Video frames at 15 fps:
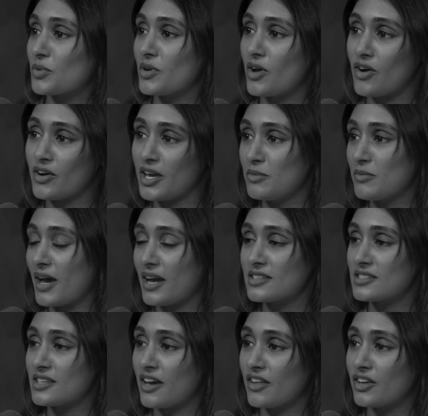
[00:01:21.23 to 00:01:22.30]
We all came back
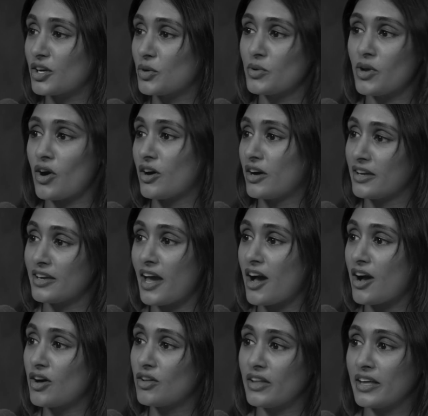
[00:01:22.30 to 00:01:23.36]
together. We all hung out,